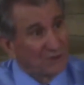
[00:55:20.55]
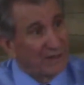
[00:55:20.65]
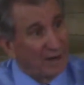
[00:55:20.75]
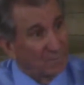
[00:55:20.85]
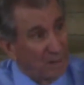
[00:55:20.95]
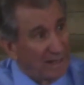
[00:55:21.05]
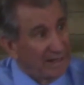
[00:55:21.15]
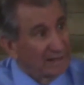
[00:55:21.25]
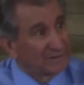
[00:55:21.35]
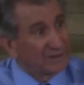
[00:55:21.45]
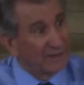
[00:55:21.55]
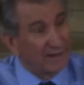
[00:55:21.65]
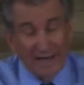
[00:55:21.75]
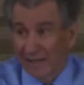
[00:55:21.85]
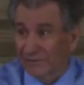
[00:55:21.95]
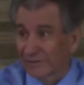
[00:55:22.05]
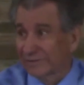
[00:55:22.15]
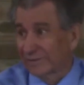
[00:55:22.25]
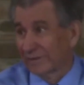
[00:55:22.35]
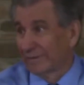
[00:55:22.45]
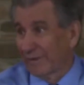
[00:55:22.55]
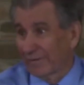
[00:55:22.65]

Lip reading: and our minds and our houses and our